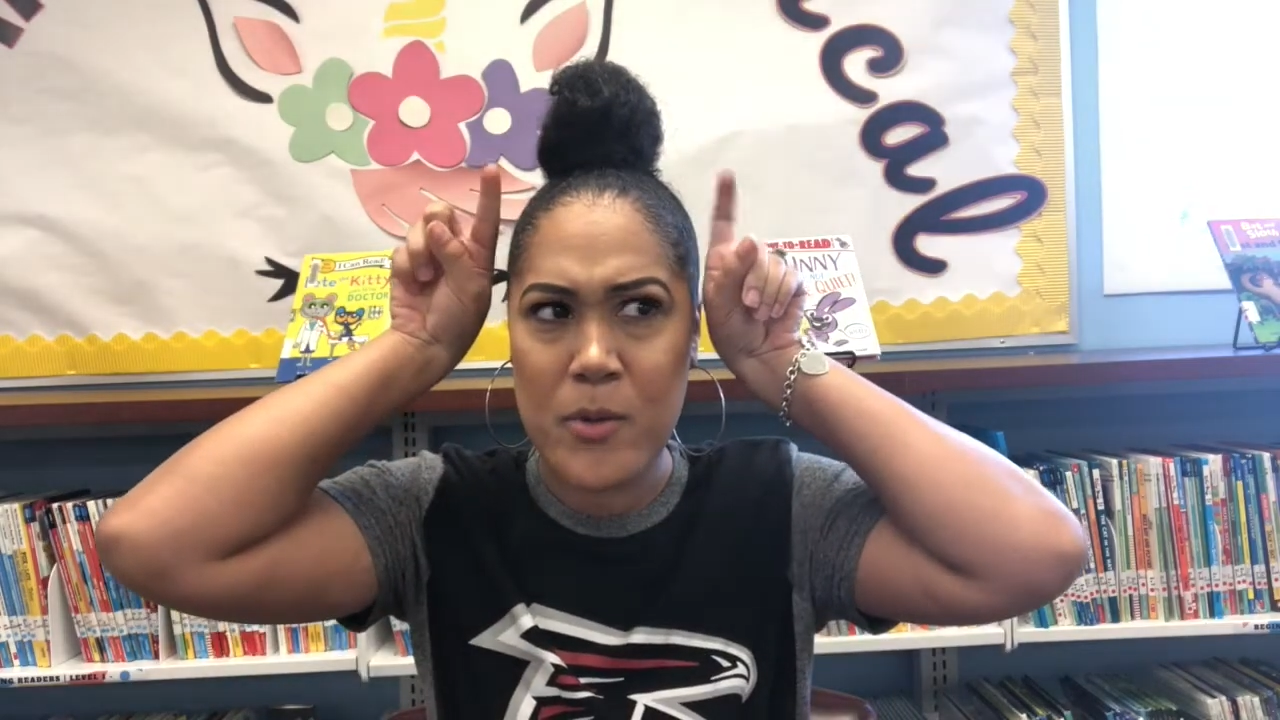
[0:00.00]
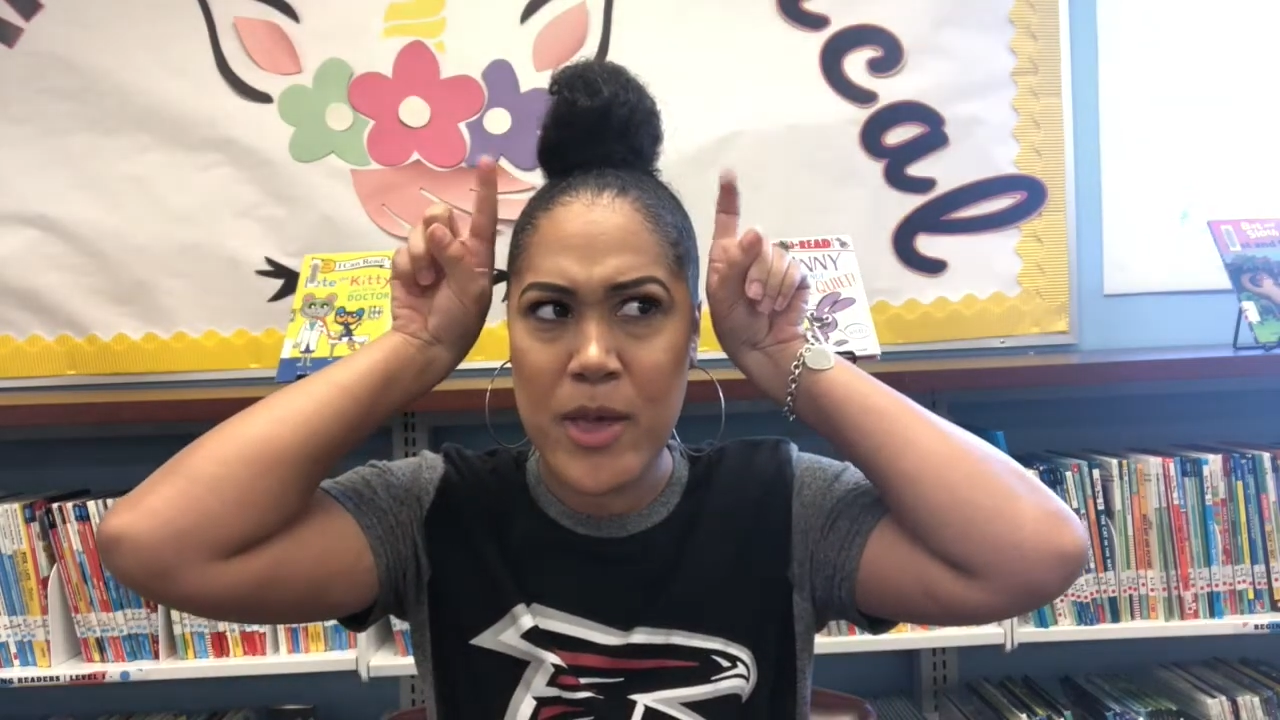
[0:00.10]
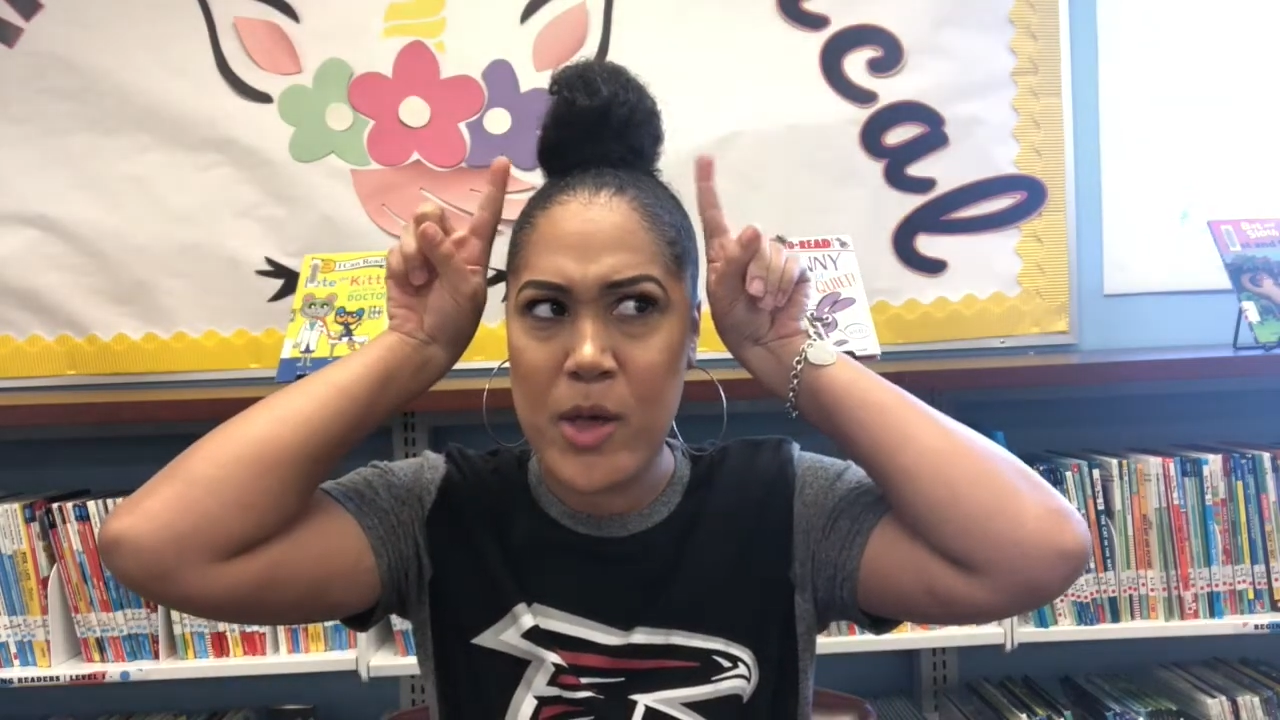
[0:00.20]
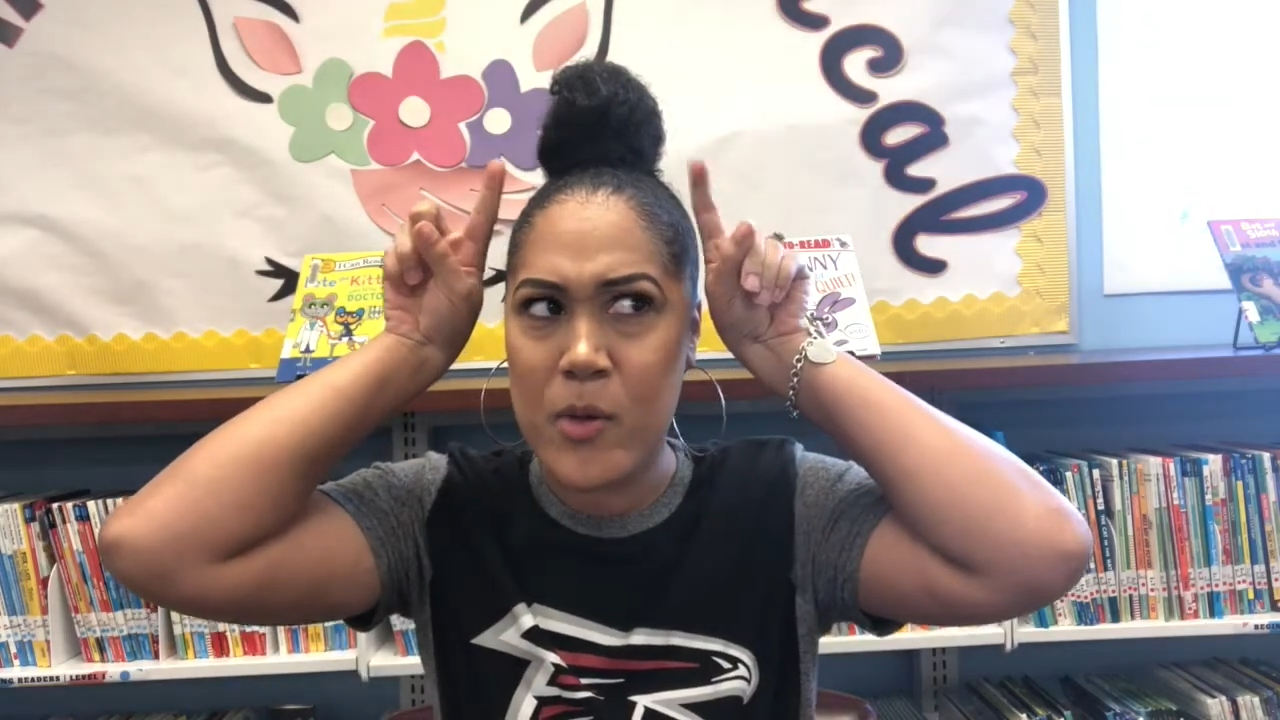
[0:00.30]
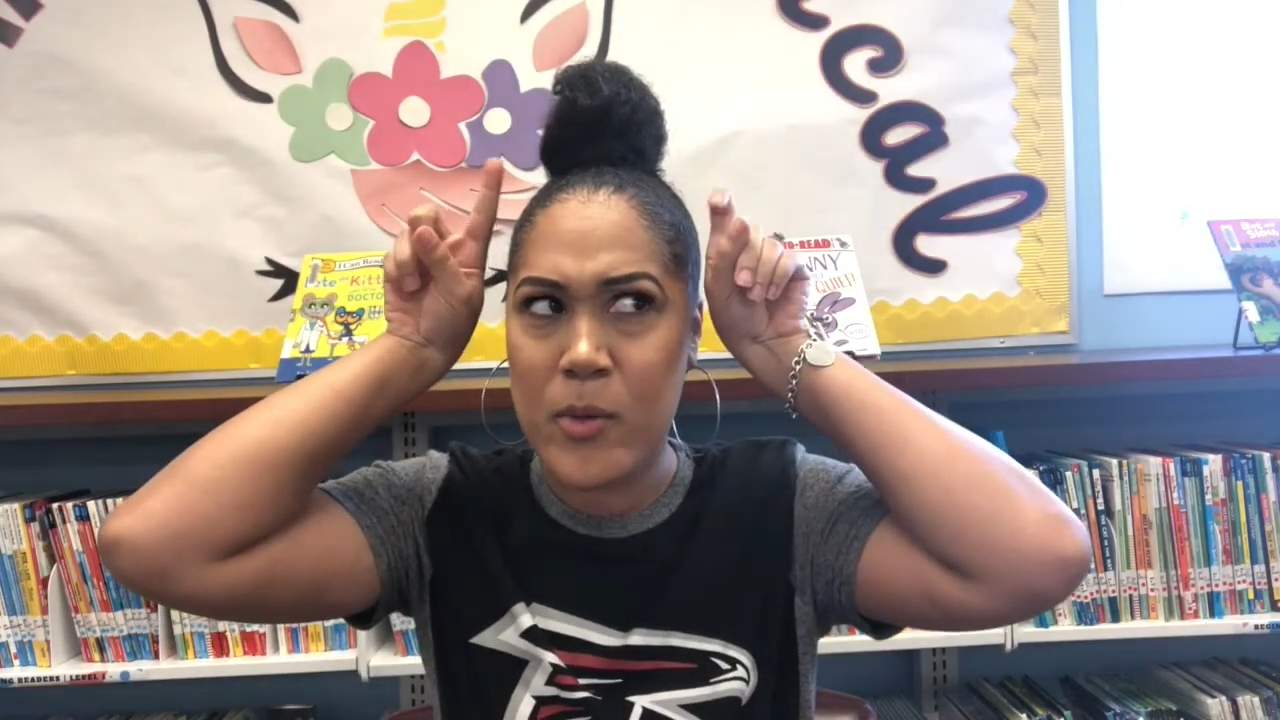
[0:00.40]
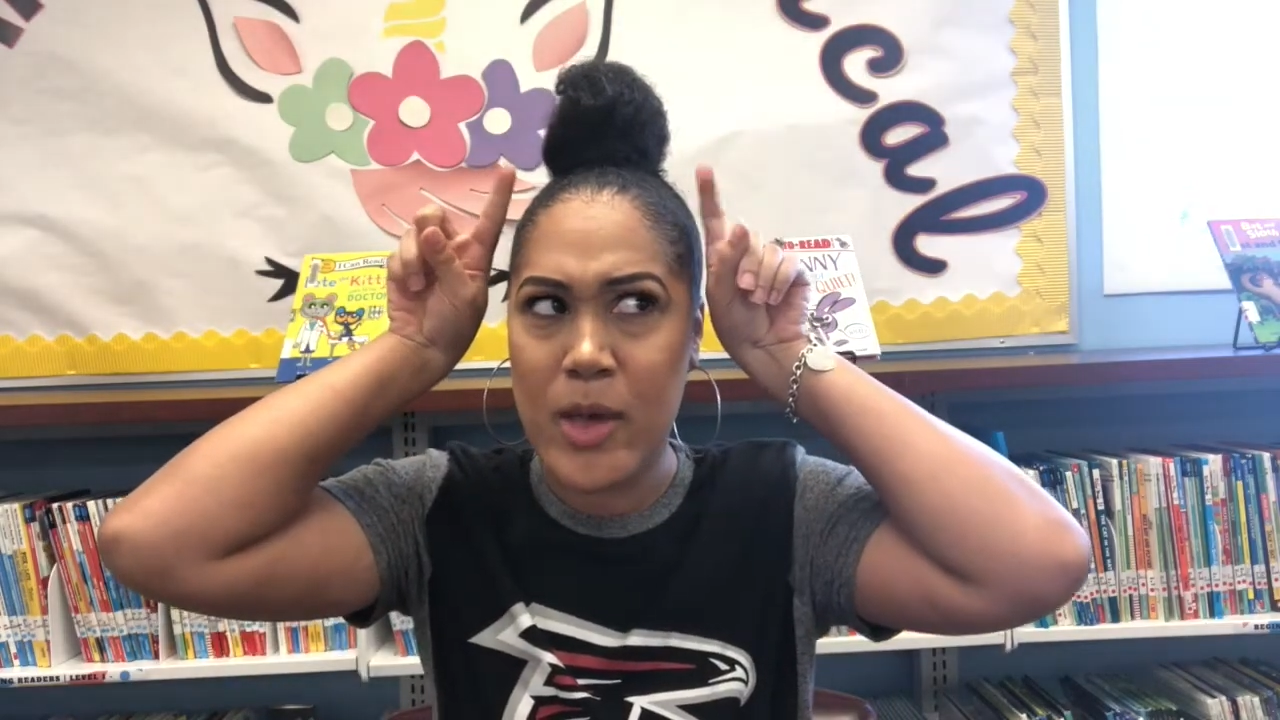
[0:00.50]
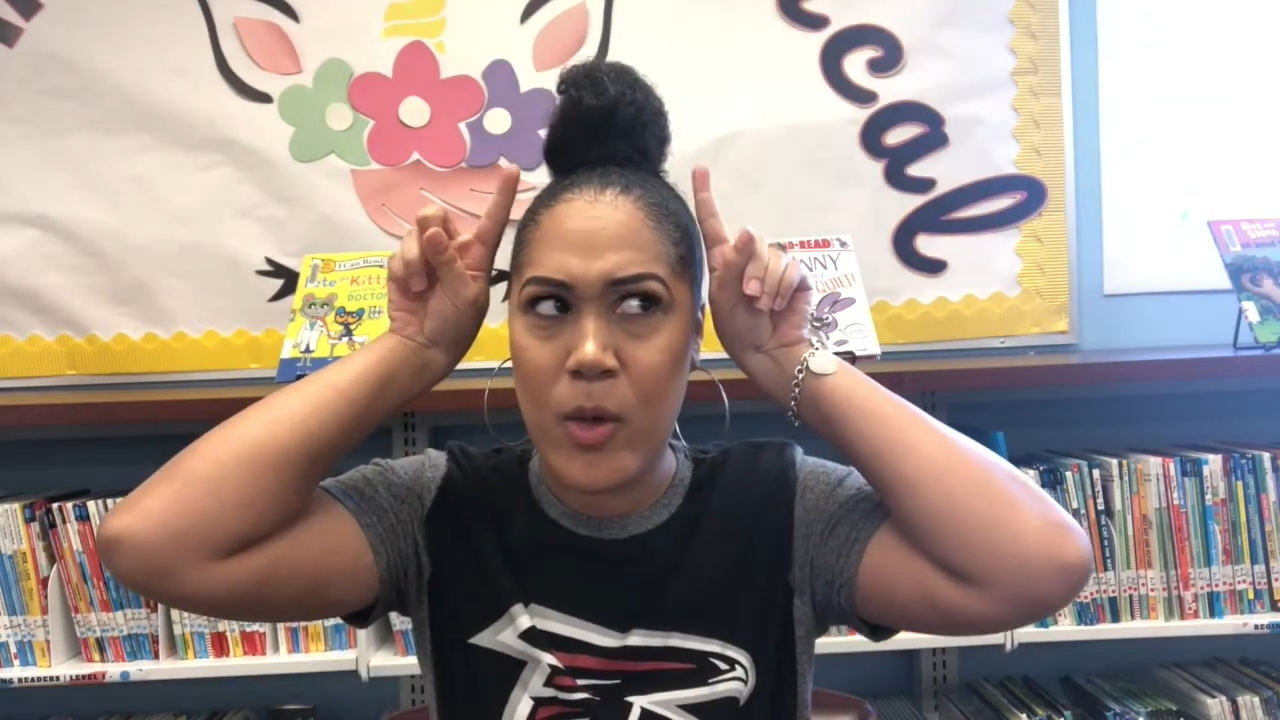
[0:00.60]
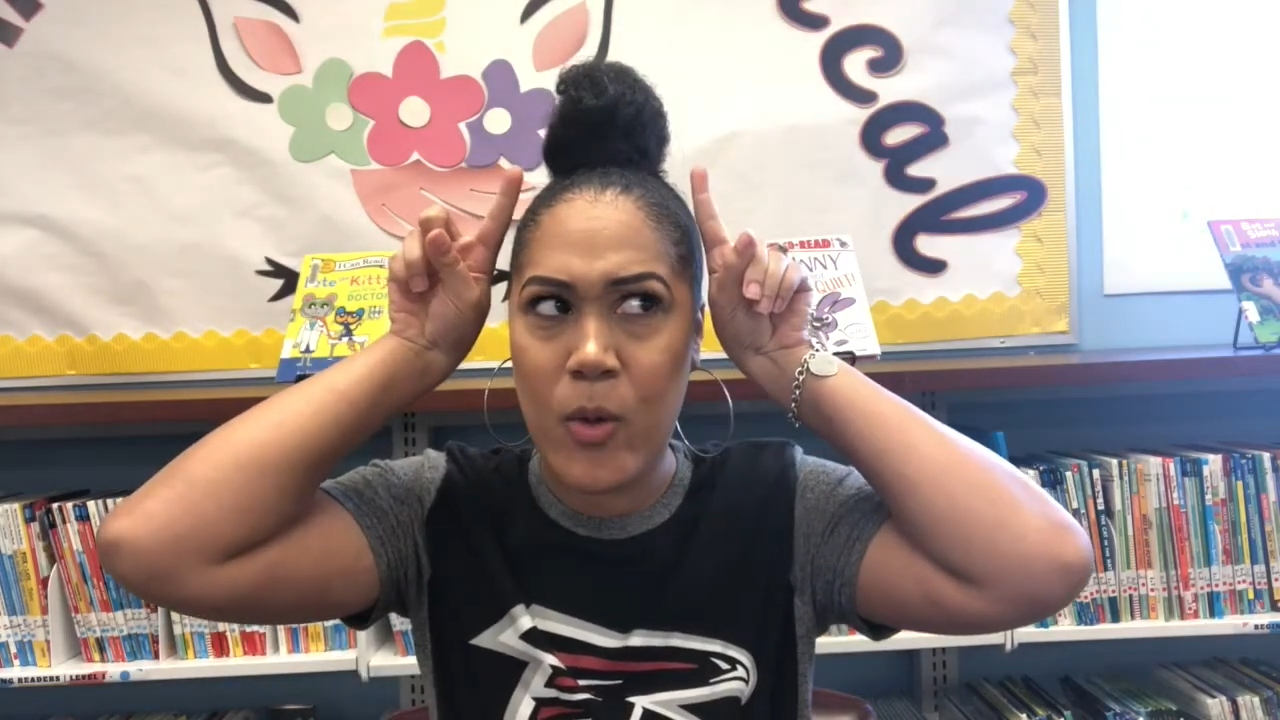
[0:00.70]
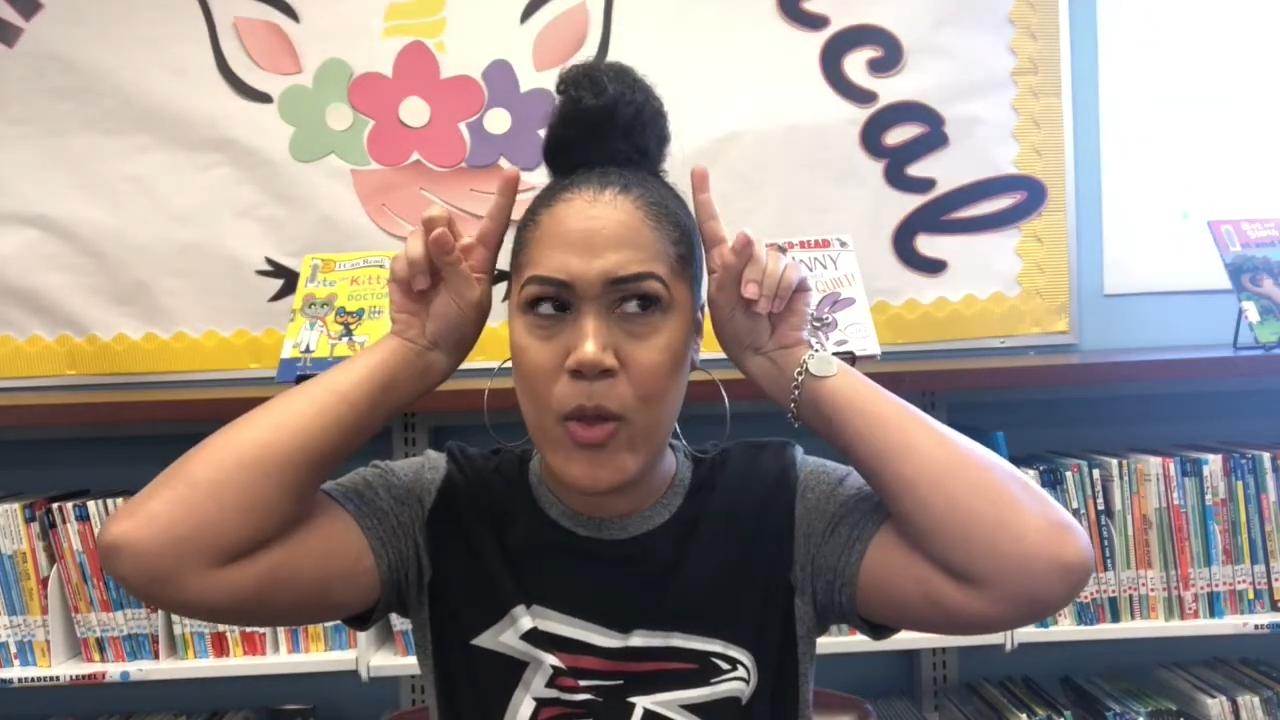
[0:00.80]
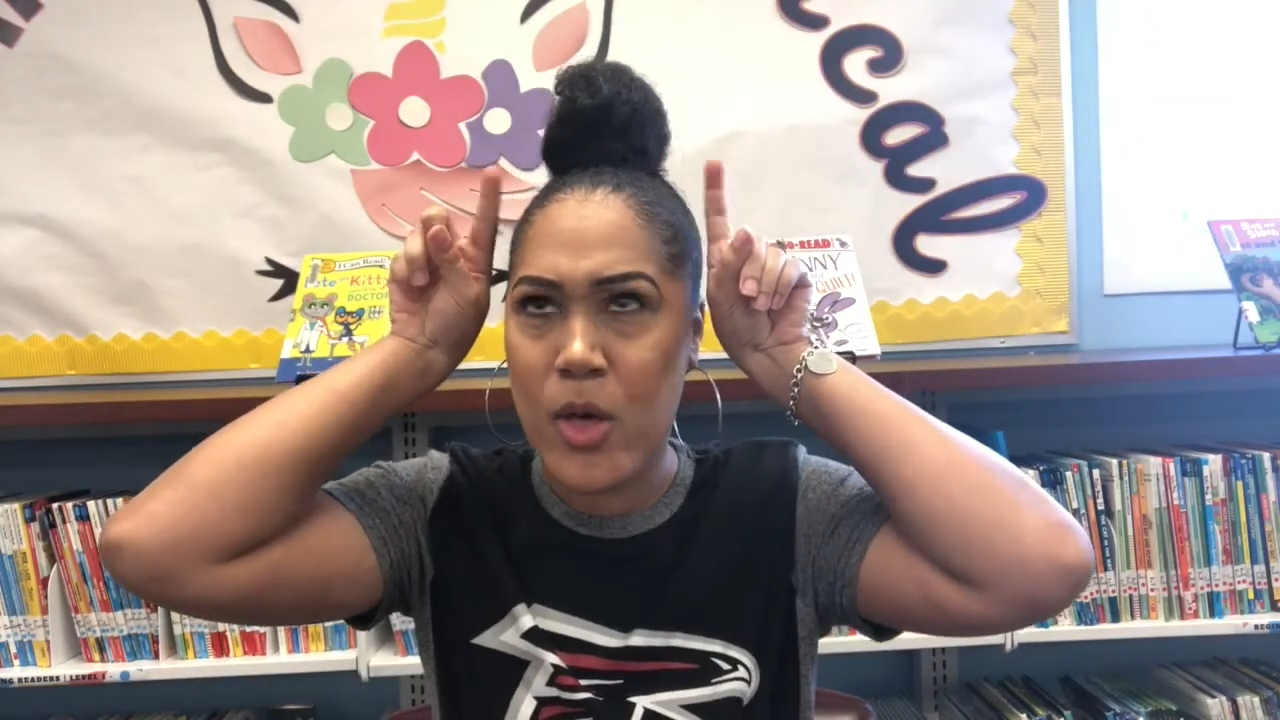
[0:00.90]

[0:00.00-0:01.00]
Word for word: wiggle, wiggle,